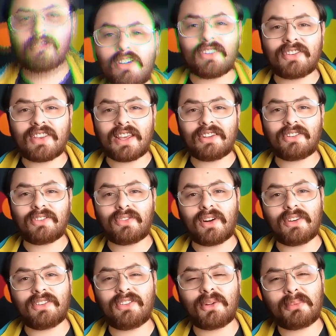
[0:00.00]
First things
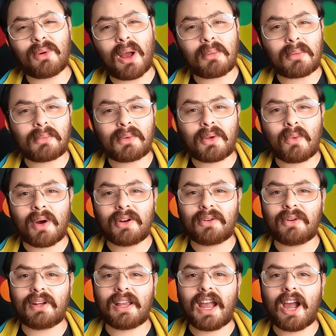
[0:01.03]
first, you're probably
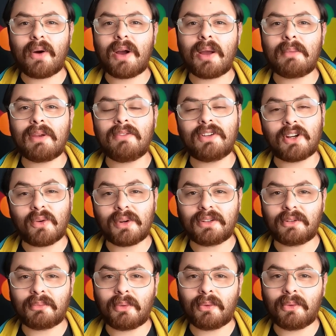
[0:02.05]
wondering how I'm even
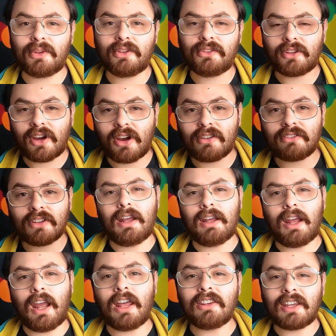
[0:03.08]
going to pull this off,
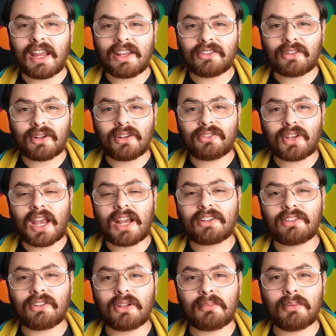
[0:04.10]
and the answer is
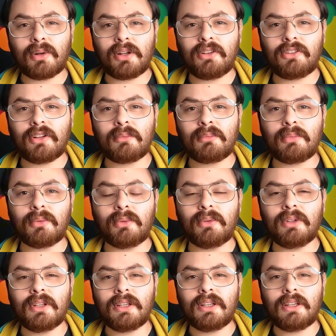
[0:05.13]
actually pretty simple.
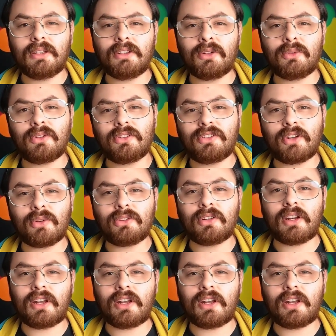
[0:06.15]
You just use